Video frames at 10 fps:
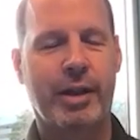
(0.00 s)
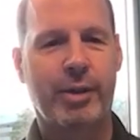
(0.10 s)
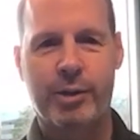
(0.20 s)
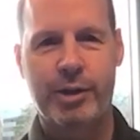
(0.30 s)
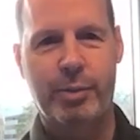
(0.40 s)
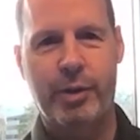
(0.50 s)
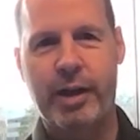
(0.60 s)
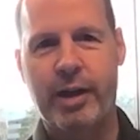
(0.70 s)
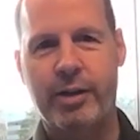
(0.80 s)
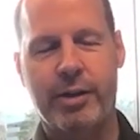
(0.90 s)
We're spread
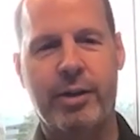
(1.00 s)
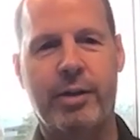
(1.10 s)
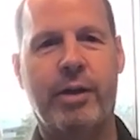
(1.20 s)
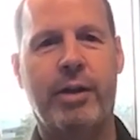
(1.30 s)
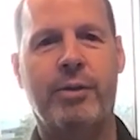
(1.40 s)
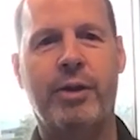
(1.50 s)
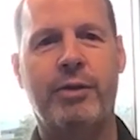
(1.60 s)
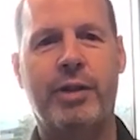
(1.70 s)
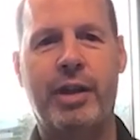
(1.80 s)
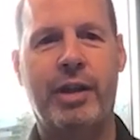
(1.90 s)
out around
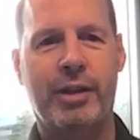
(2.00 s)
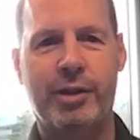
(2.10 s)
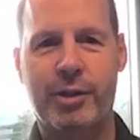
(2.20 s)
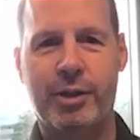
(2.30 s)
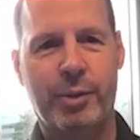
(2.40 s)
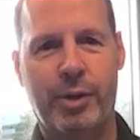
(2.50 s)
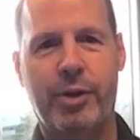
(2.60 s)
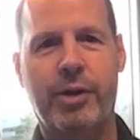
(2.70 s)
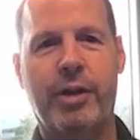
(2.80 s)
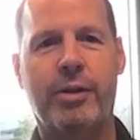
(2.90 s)
15 countries with
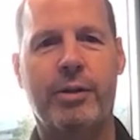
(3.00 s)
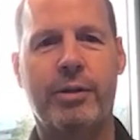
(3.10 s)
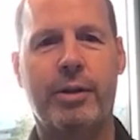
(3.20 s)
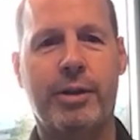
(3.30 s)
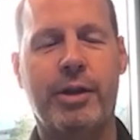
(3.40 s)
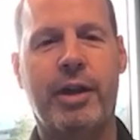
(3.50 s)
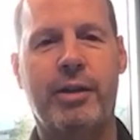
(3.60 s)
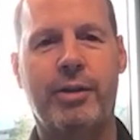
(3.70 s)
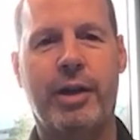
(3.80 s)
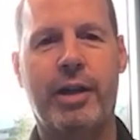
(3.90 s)
30, 38
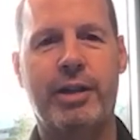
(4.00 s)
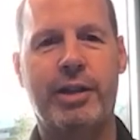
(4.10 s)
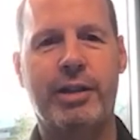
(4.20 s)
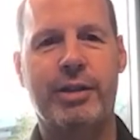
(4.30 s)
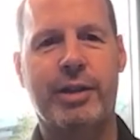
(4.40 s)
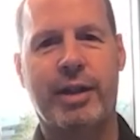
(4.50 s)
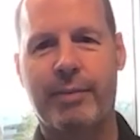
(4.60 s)
locations.